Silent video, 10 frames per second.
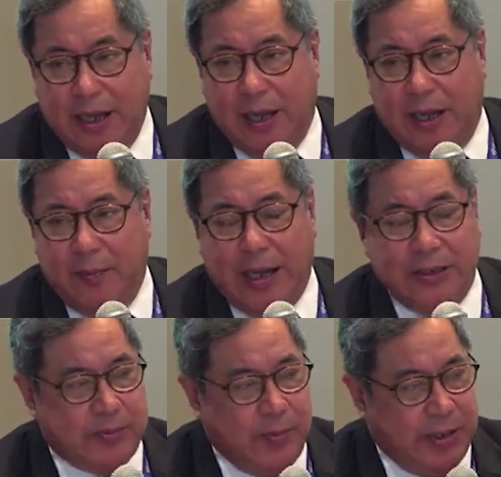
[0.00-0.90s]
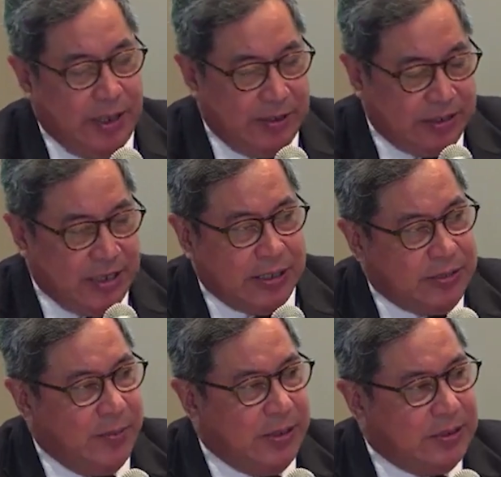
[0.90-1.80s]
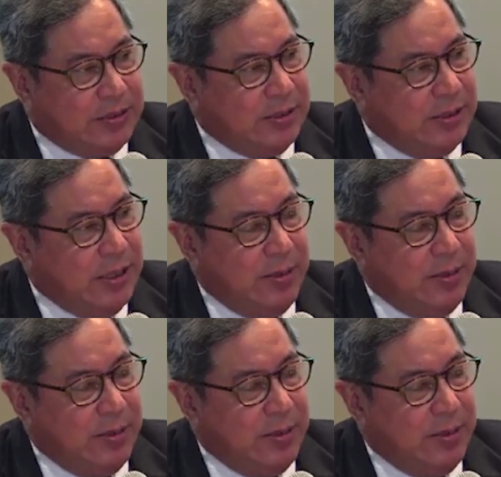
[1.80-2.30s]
management and disaster medicine